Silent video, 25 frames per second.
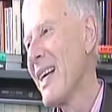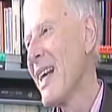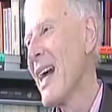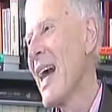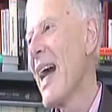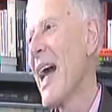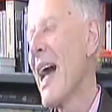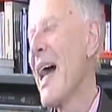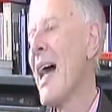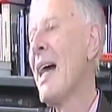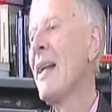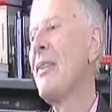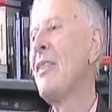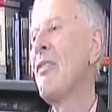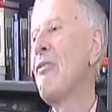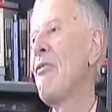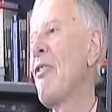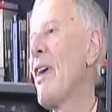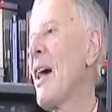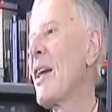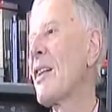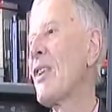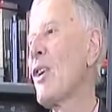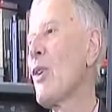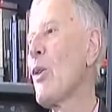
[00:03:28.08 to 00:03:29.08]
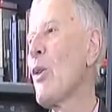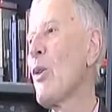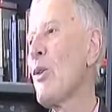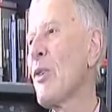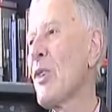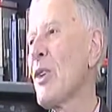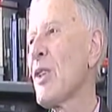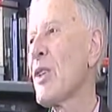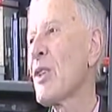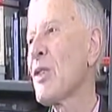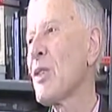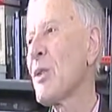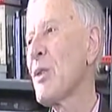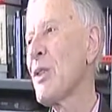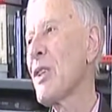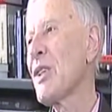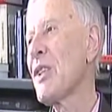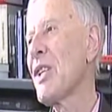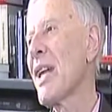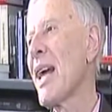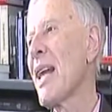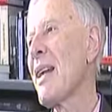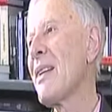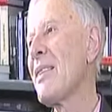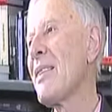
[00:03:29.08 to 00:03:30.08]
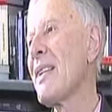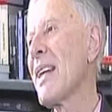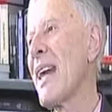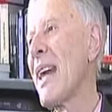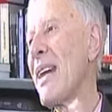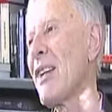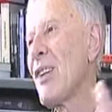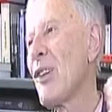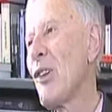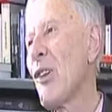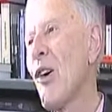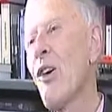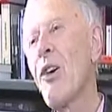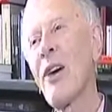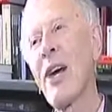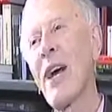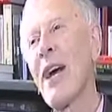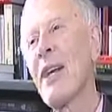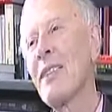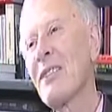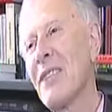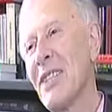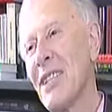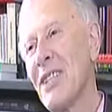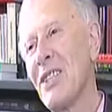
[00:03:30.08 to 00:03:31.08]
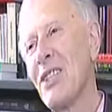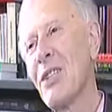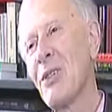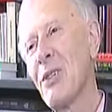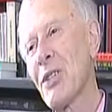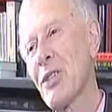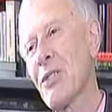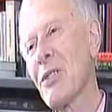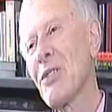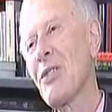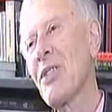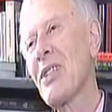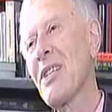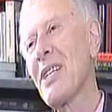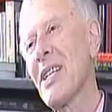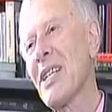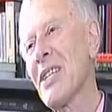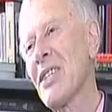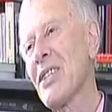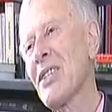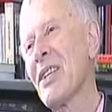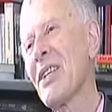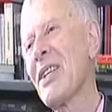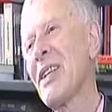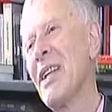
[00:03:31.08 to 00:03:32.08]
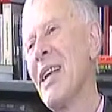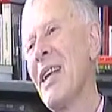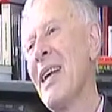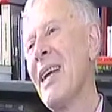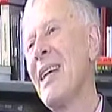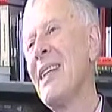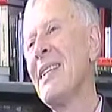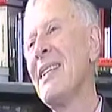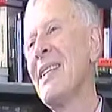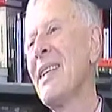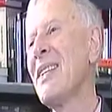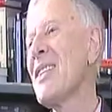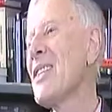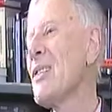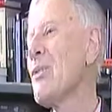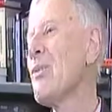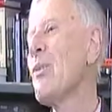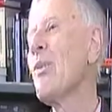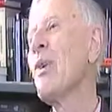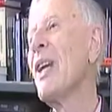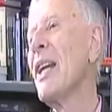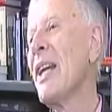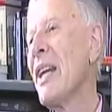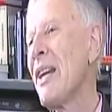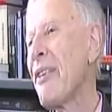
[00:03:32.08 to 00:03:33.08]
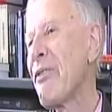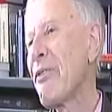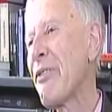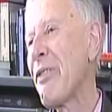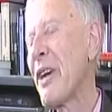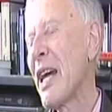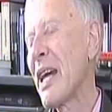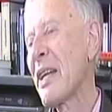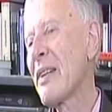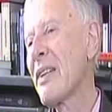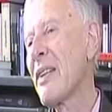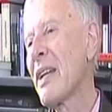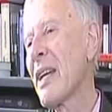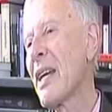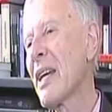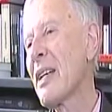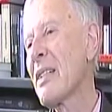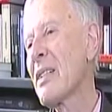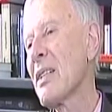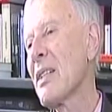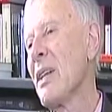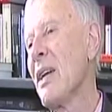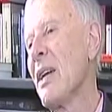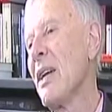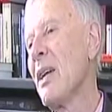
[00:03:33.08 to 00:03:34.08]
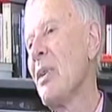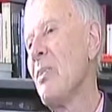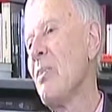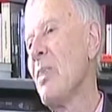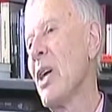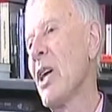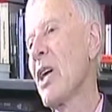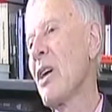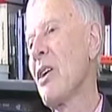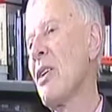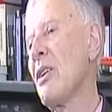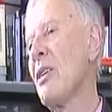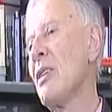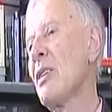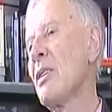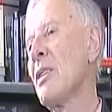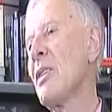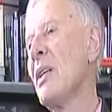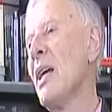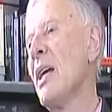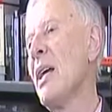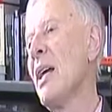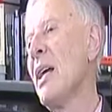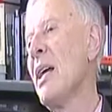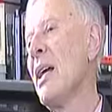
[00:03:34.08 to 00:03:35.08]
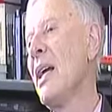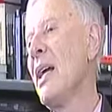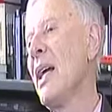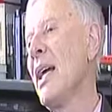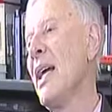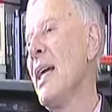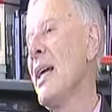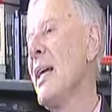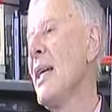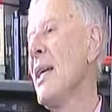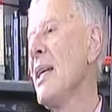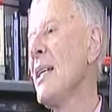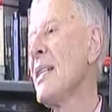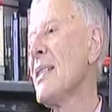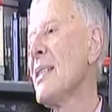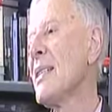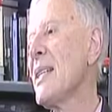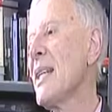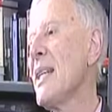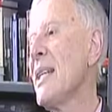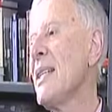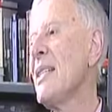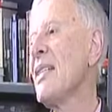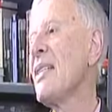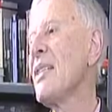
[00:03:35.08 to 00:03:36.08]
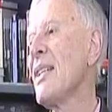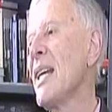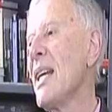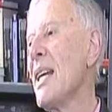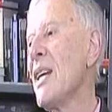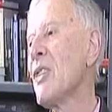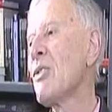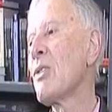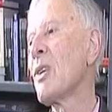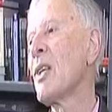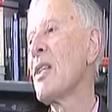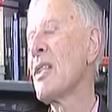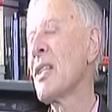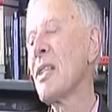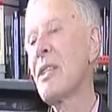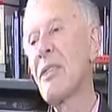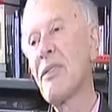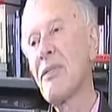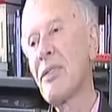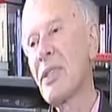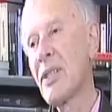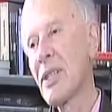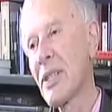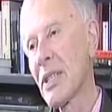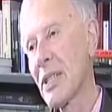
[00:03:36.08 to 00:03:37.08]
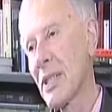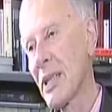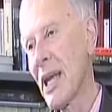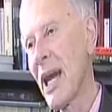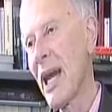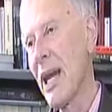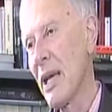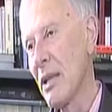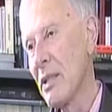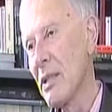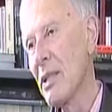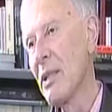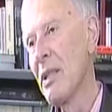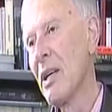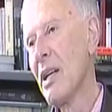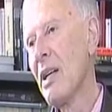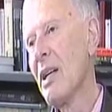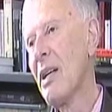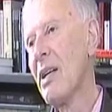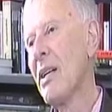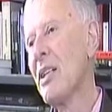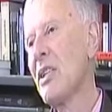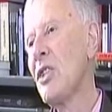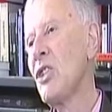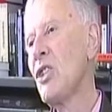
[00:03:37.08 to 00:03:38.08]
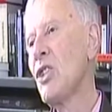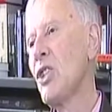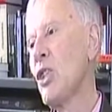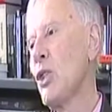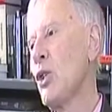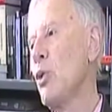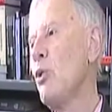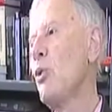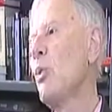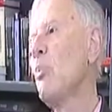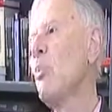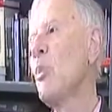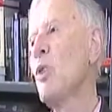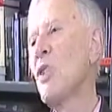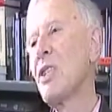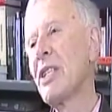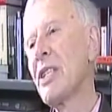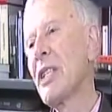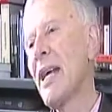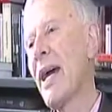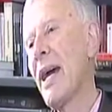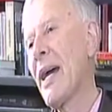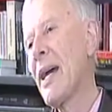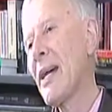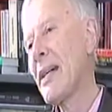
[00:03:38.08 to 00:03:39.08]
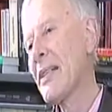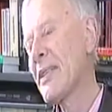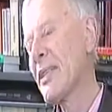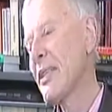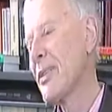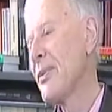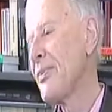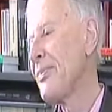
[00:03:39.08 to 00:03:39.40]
And the fact that Orthodox Christianity had a long anti-Jewish tradition doesn't really affect things, because he sees the interest of the state to protect